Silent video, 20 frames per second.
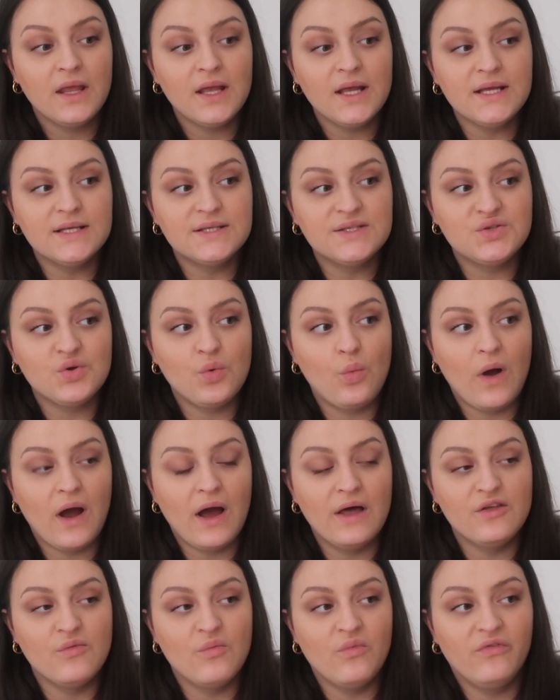is to
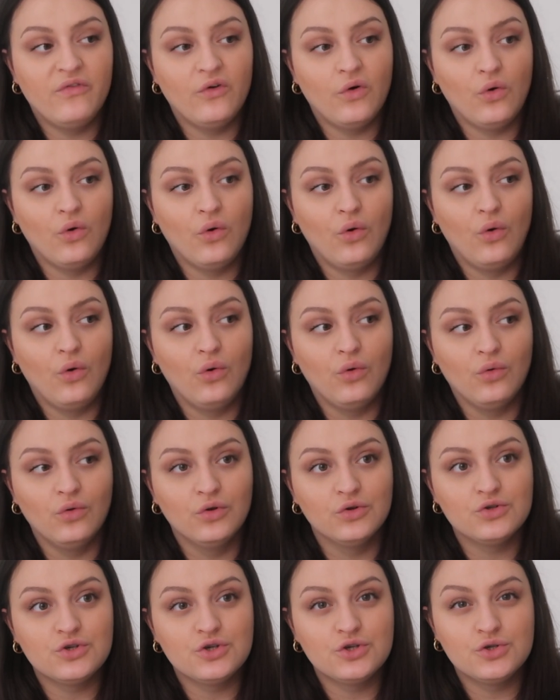wear them for
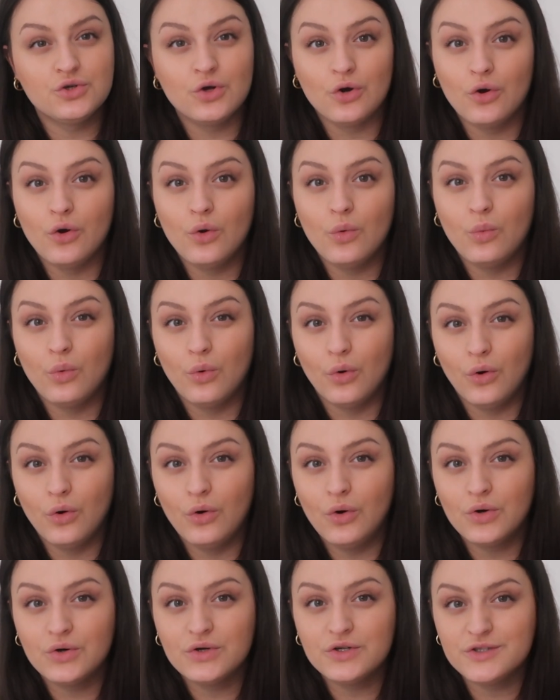all short
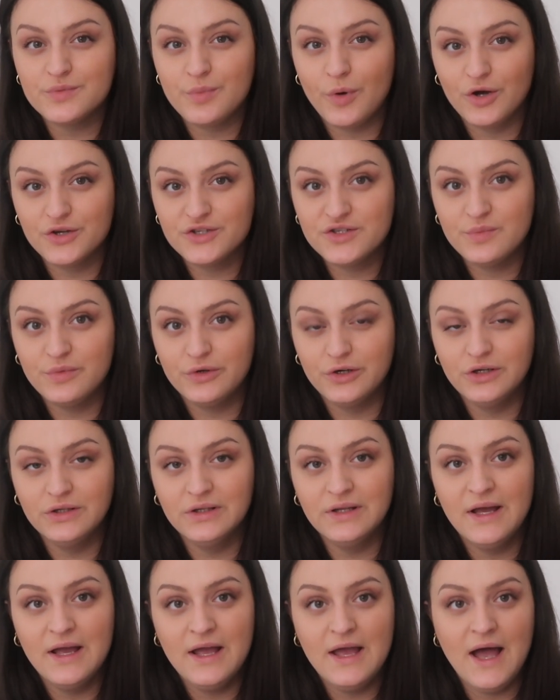walks
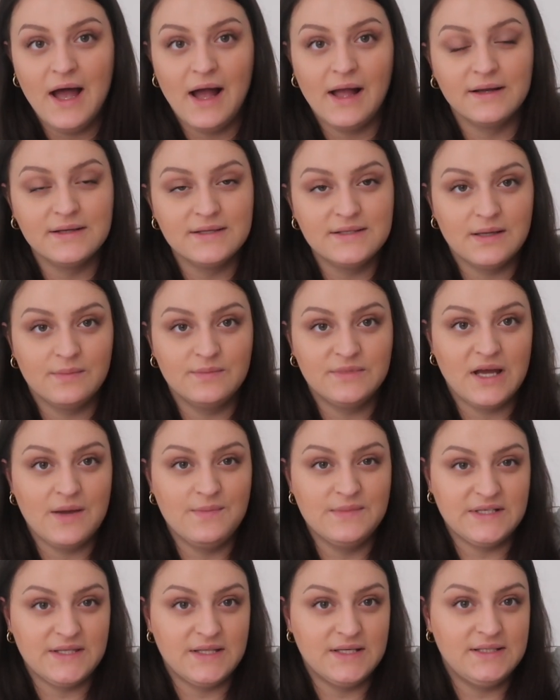possible, and
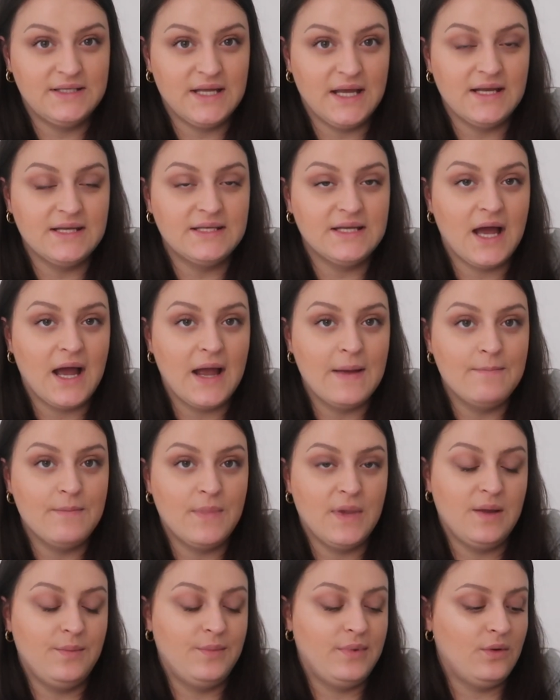sometimes in the daytime
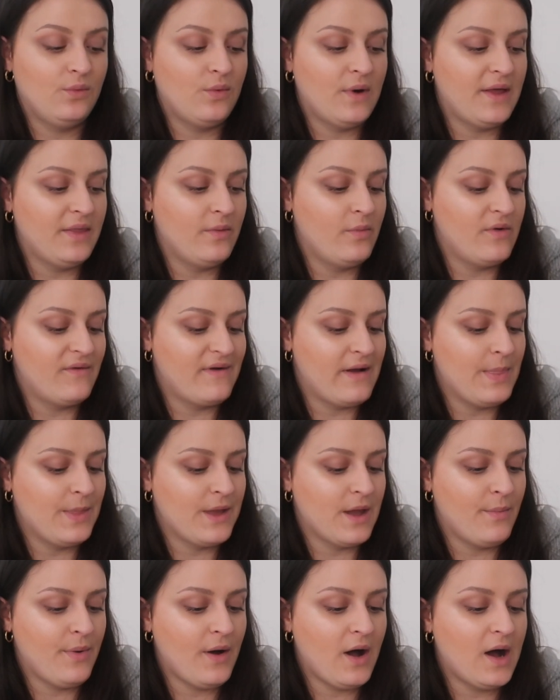maybe wear them around
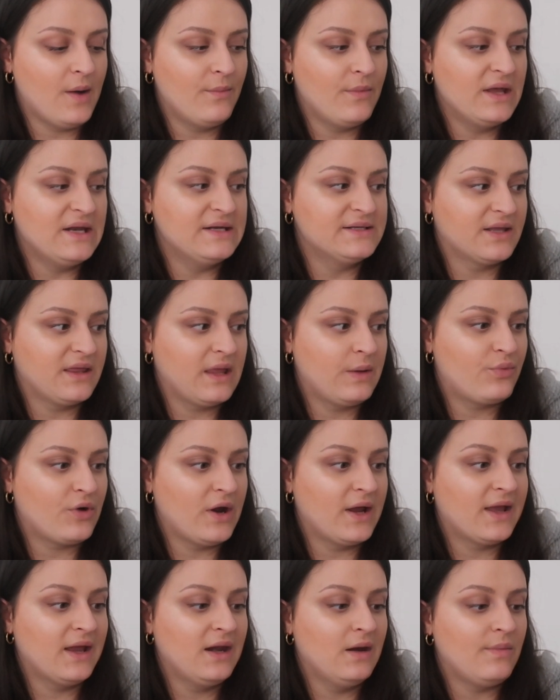the apartment until they
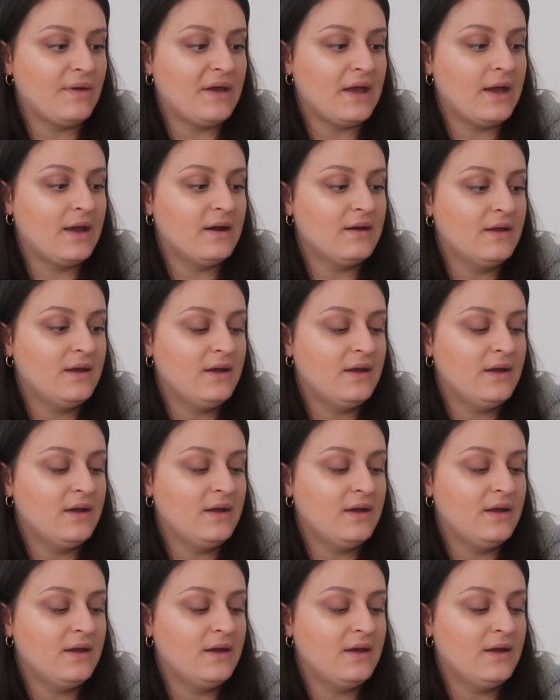break in a bit.